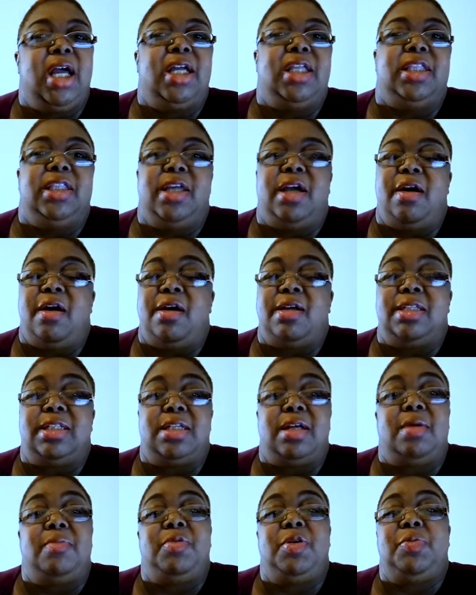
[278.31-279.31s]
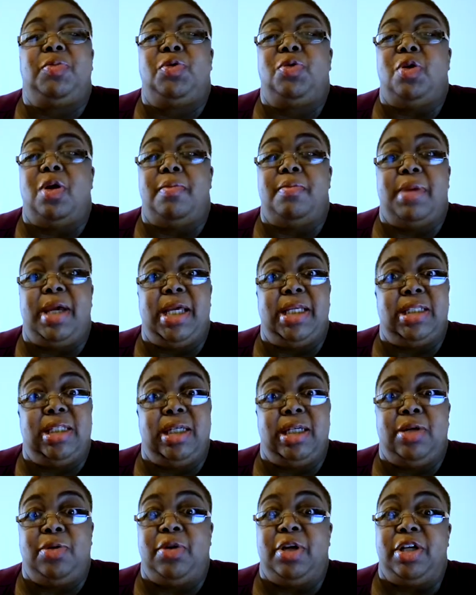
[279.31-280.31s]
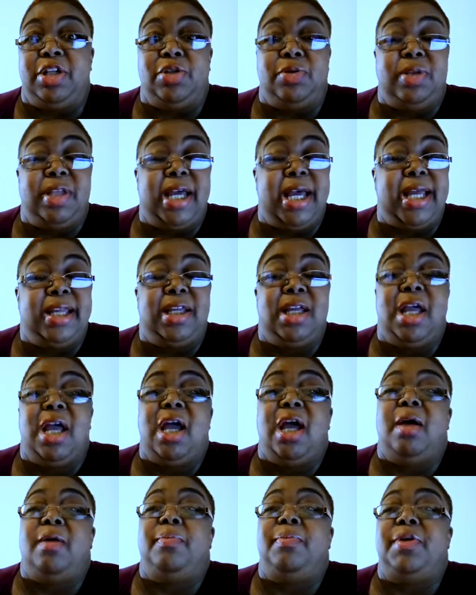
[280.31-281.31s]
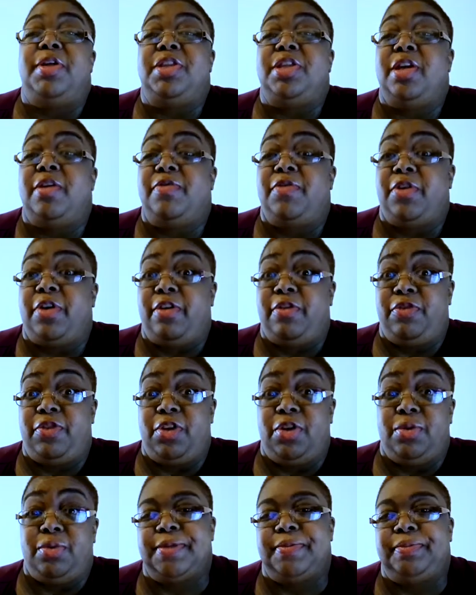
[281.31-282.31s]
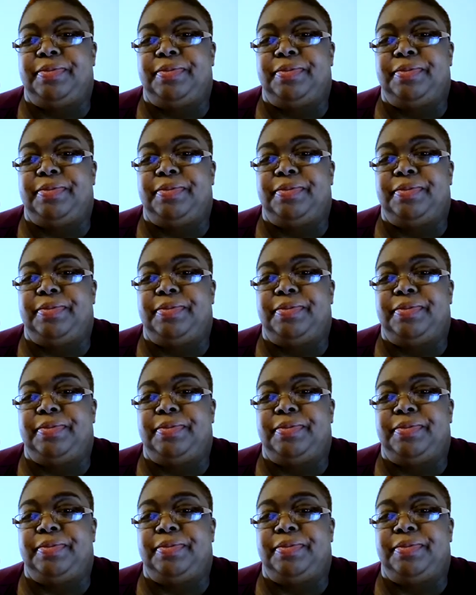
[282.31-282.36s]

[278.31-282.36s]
There are some people who are amazing who can do that, but they're very few.